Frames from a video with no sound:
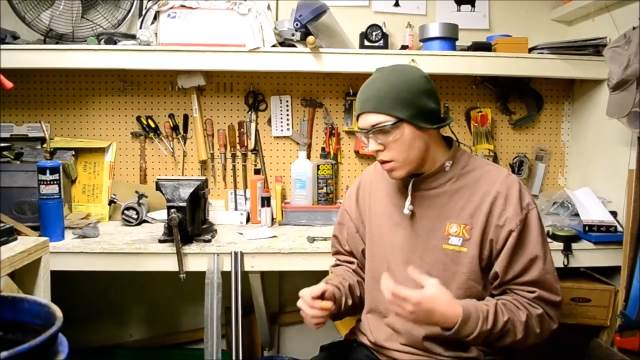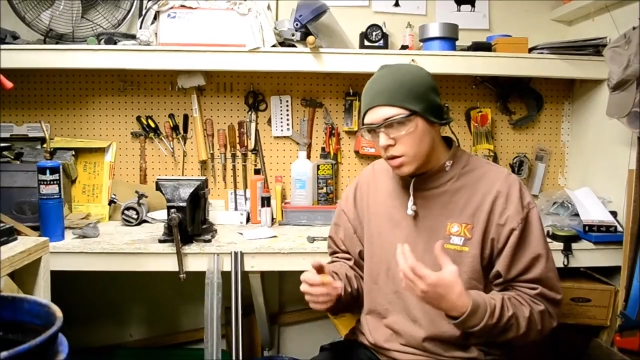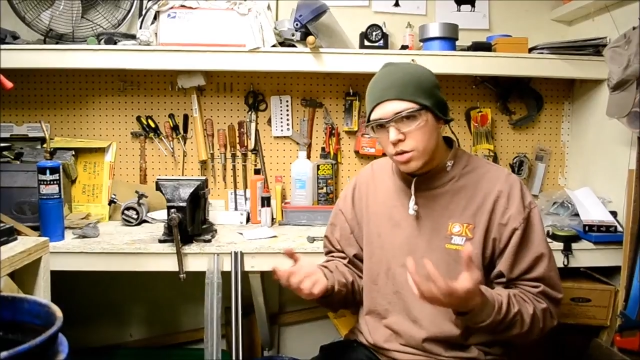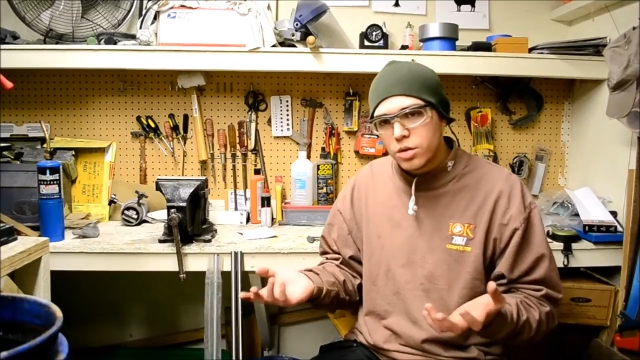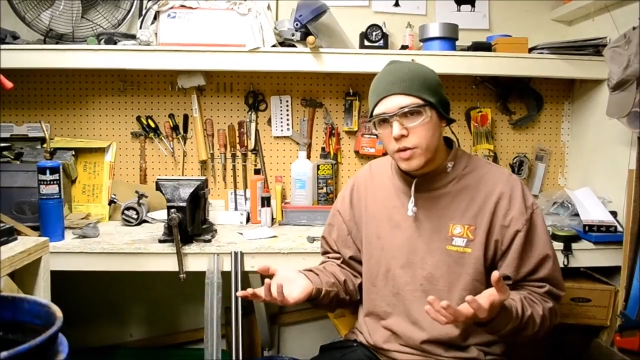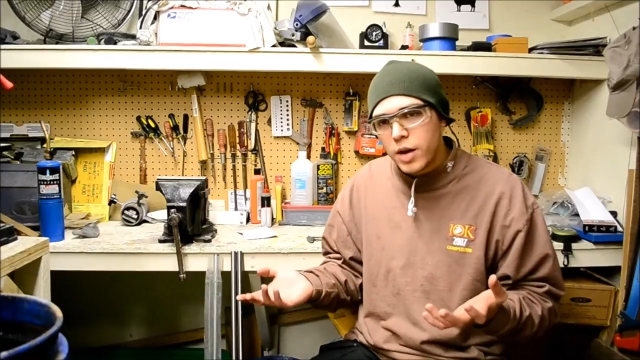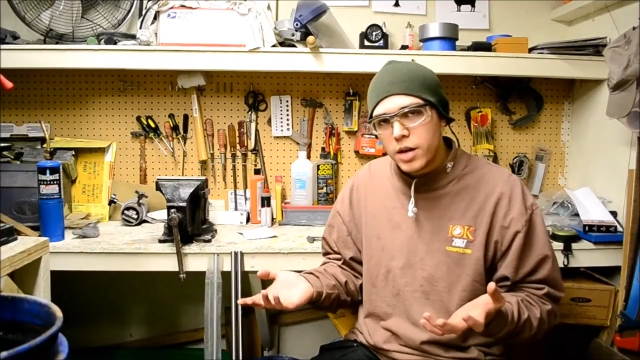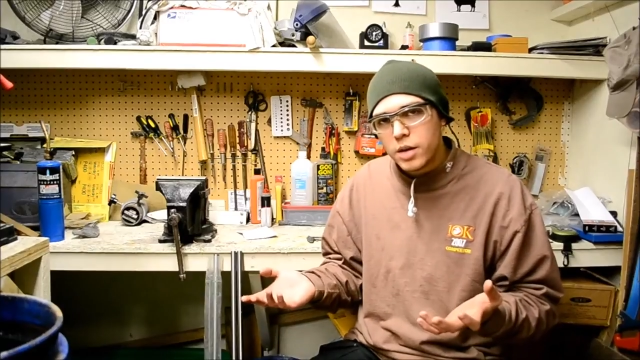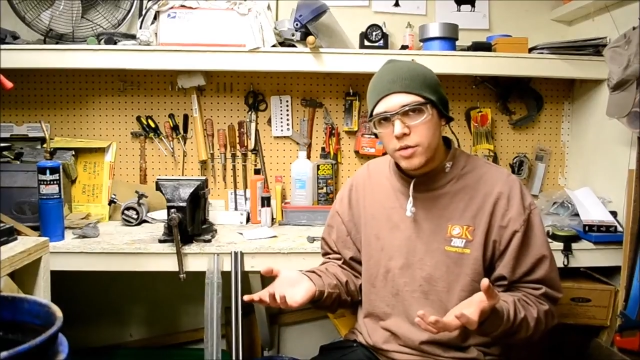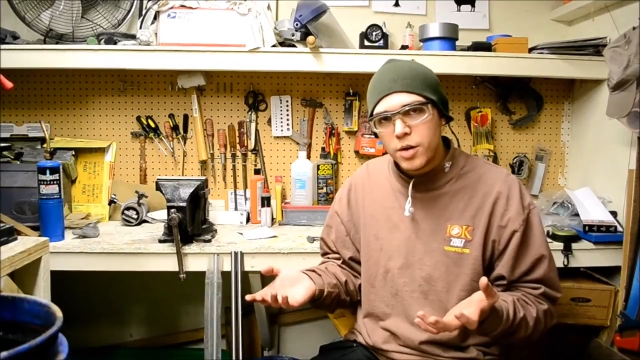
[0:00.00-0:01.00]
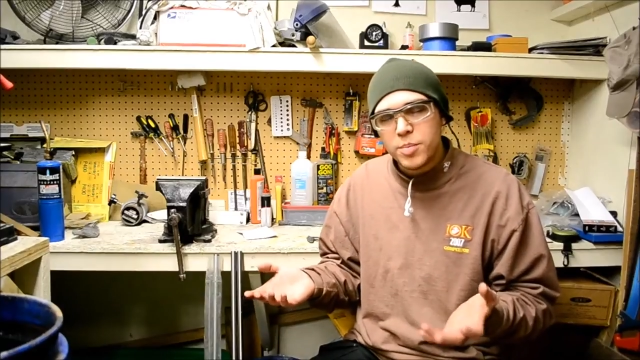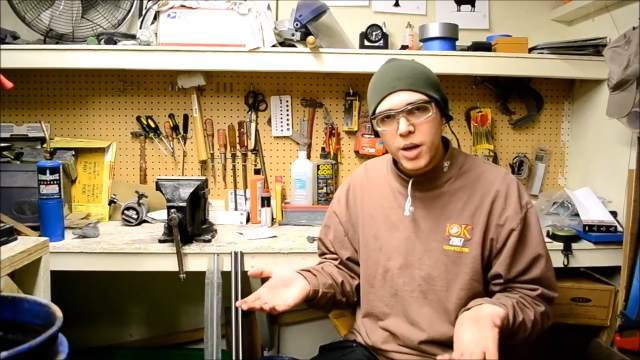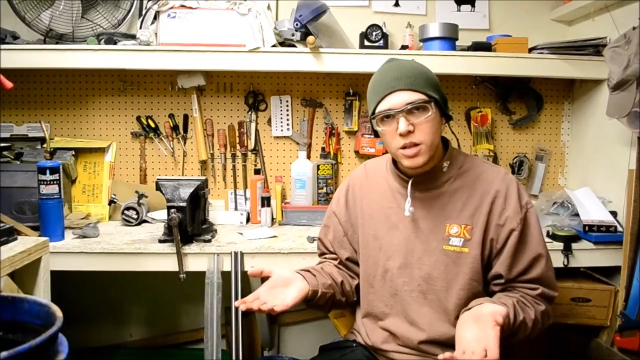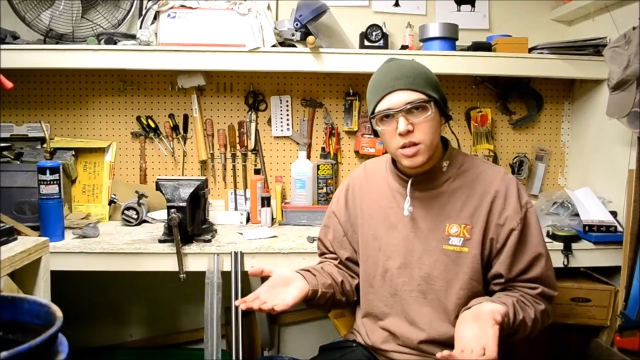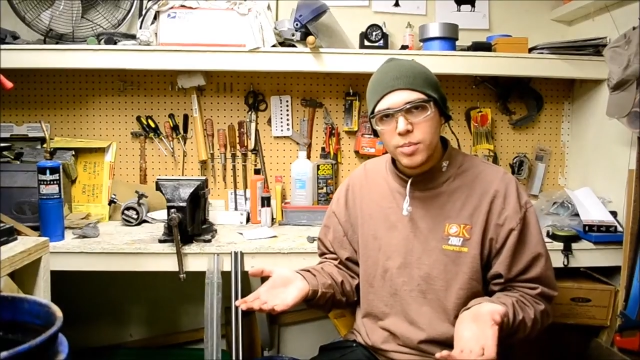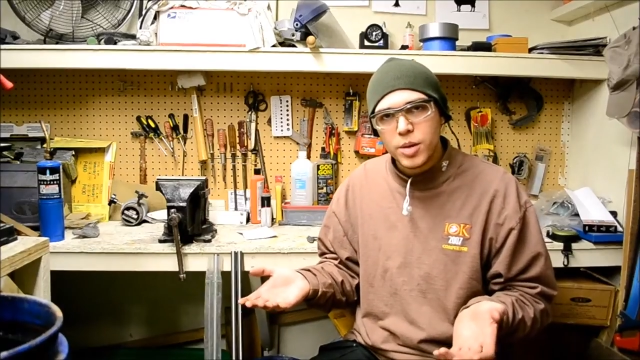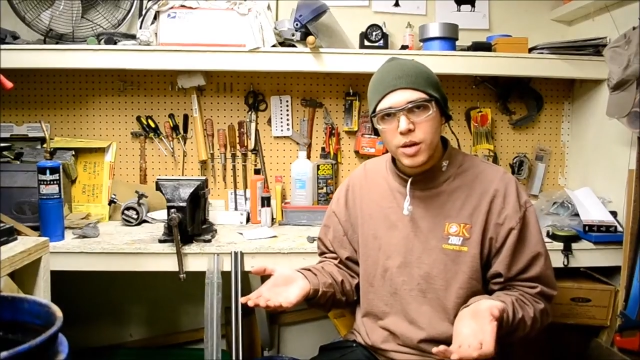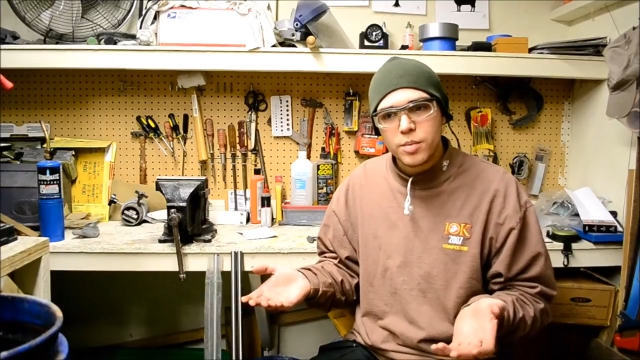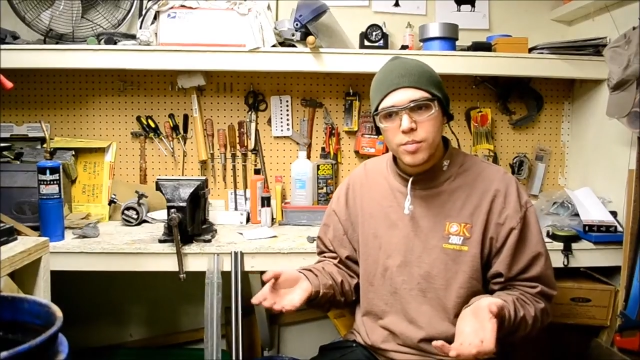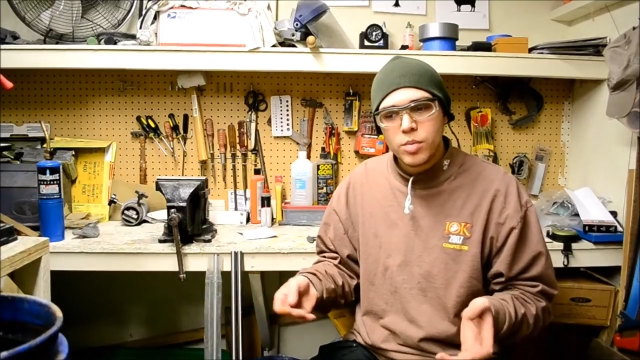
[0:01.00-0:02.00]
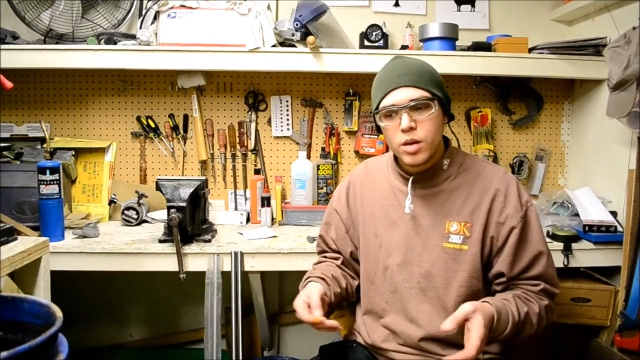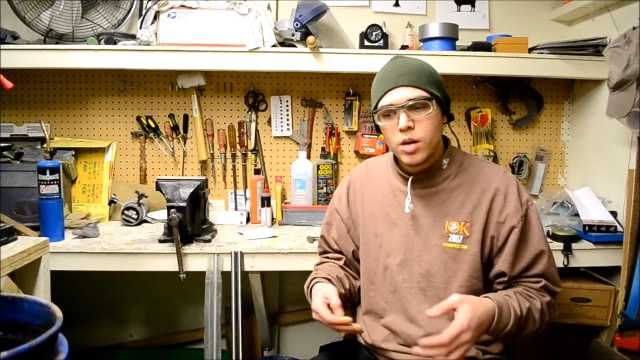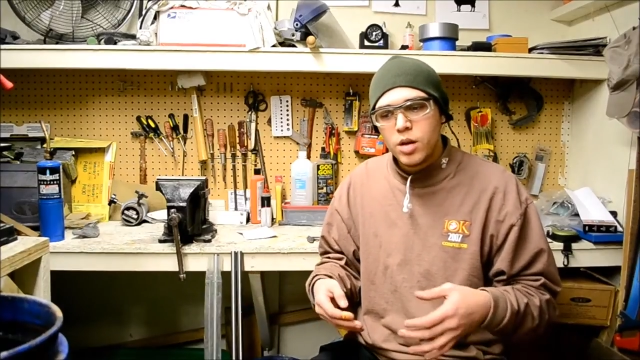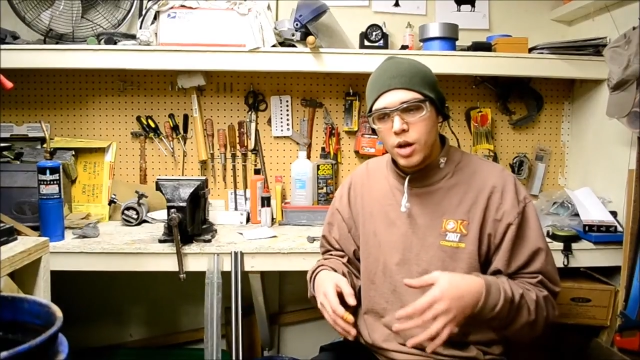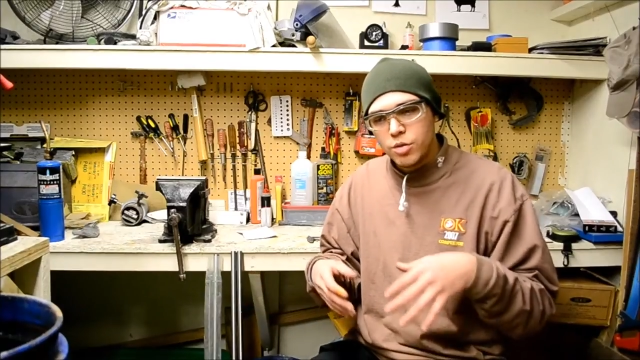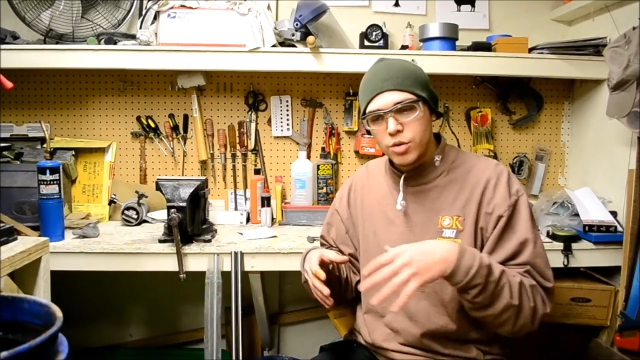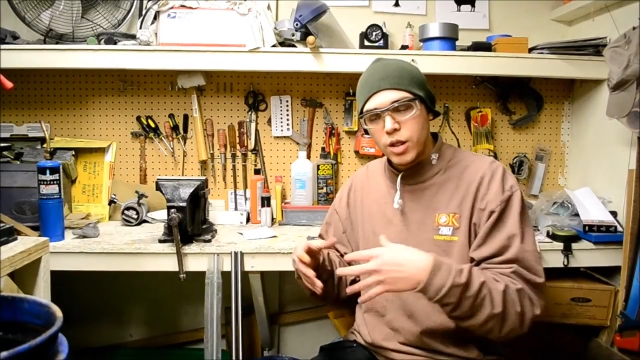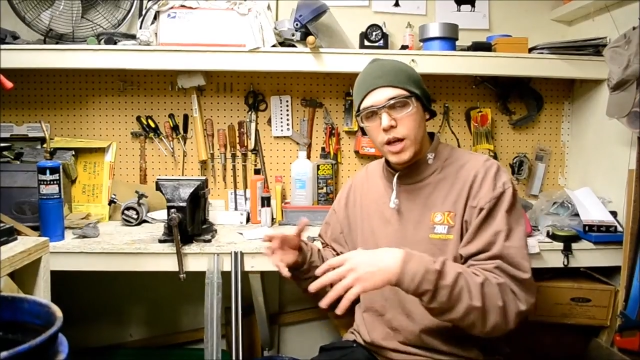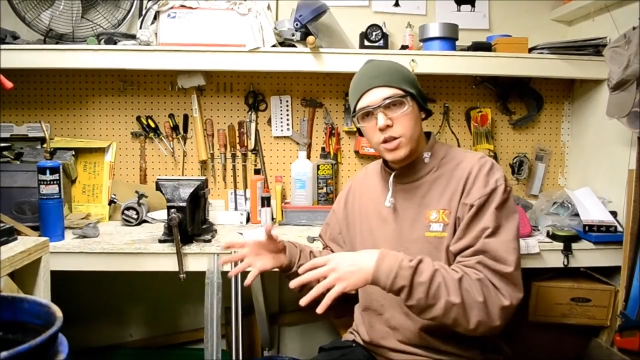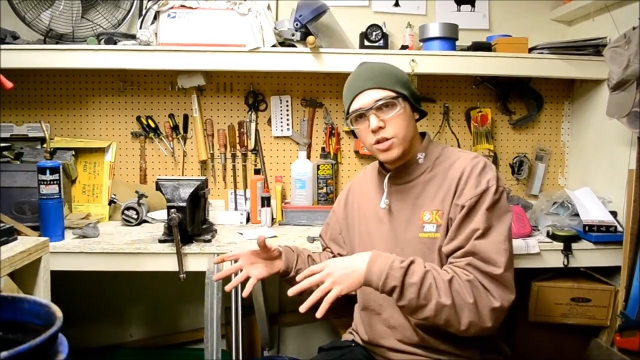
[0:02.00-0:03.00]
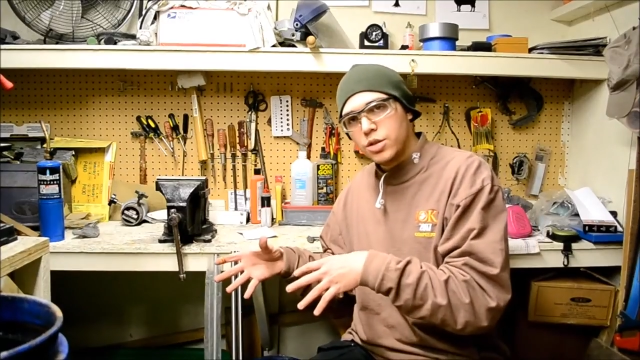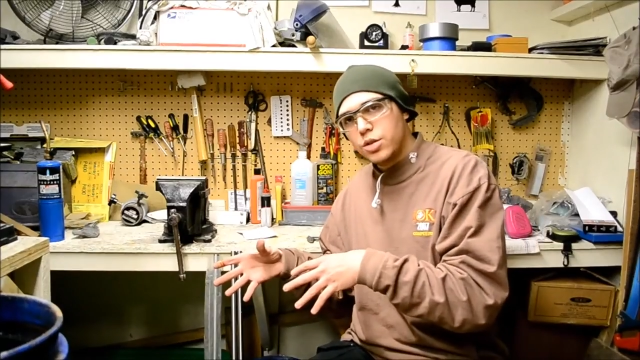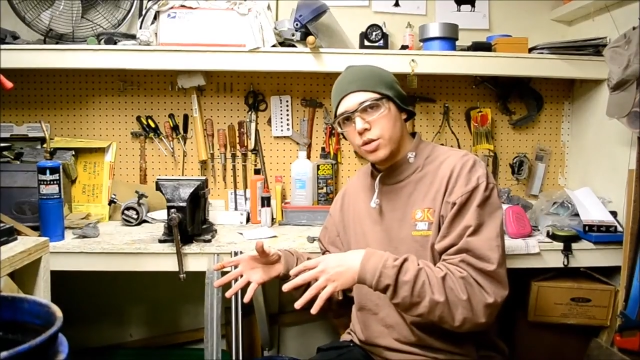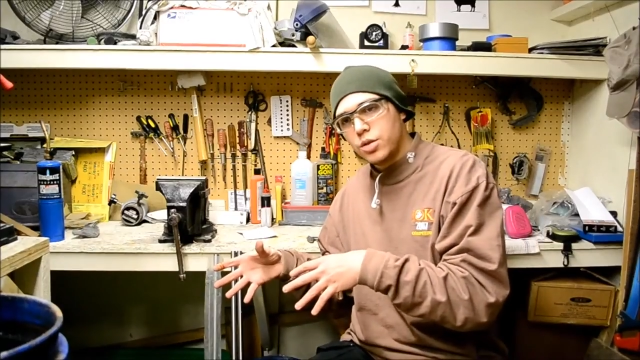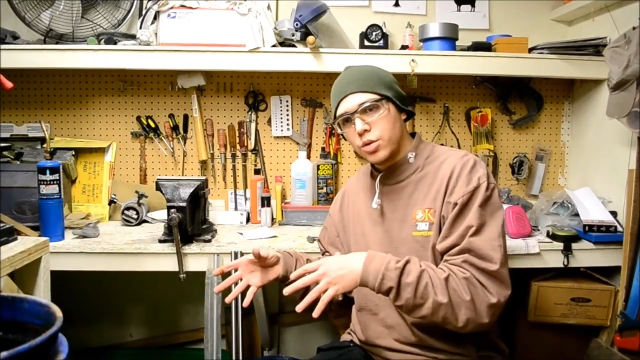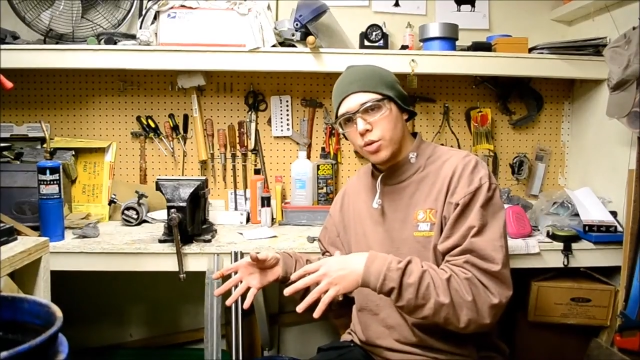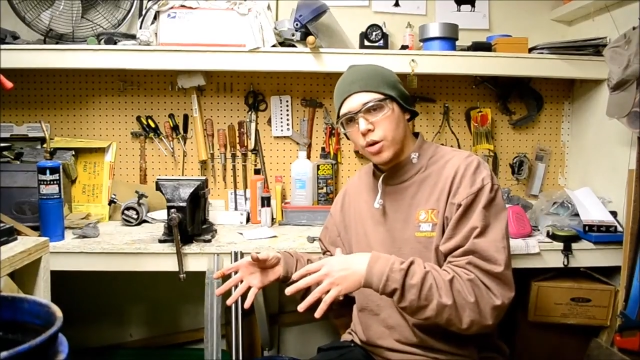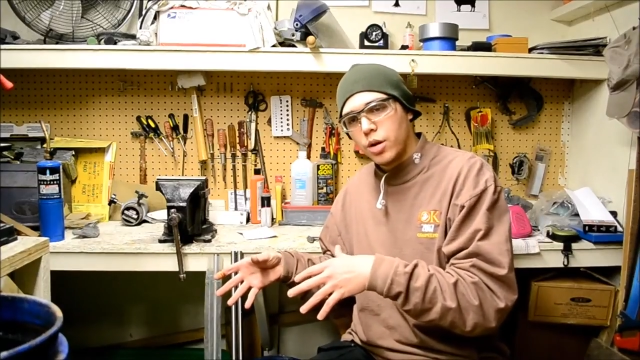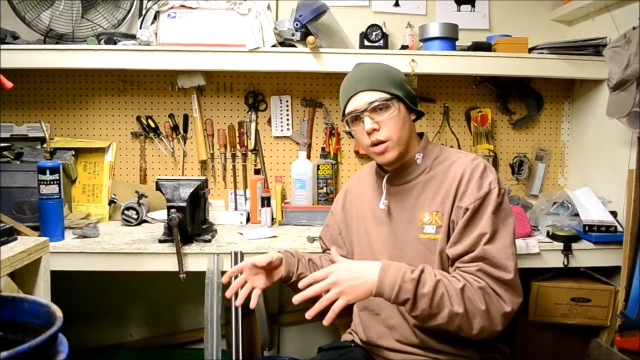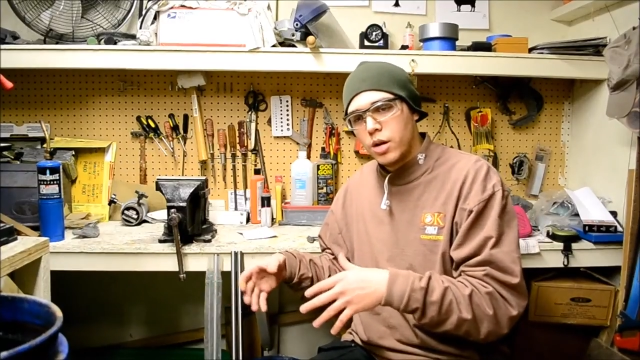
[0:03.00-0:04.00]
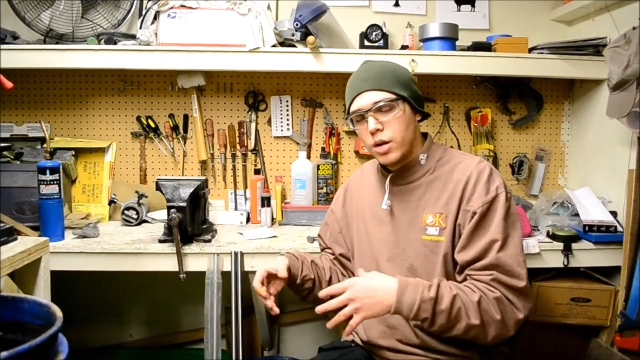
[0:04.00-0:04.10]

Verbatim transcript: So if I if I make something in relation to the sword,